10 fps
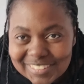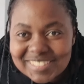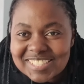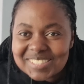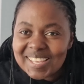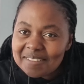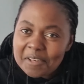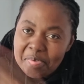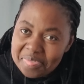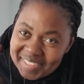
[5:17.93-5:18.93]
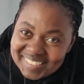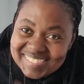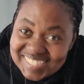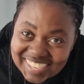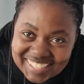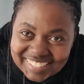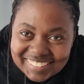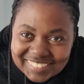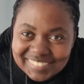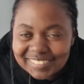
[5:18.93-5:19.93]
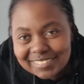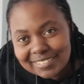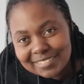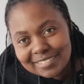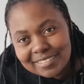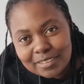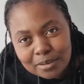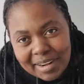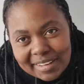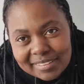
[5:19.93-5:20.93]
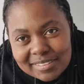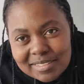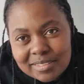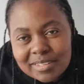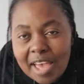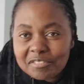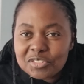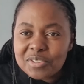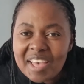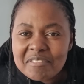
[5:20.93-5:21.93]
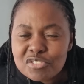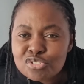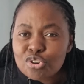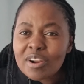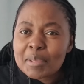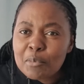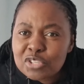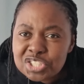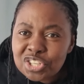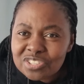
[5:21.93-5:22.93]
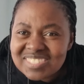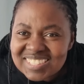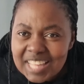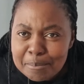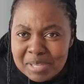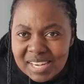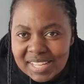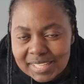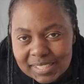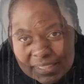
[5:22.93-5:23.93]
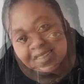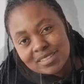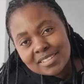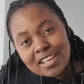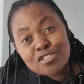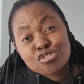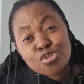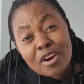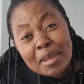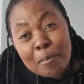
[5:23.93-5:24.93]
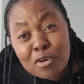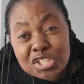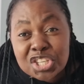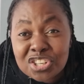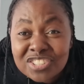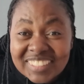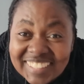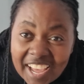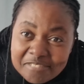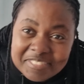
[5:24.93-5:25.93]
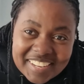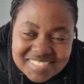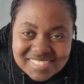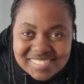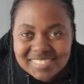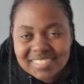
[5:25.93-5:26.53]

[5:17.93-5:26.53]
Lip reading: You need to have a thick skin, right? You have to have a strong emotional stamina, a strong emotional toughness.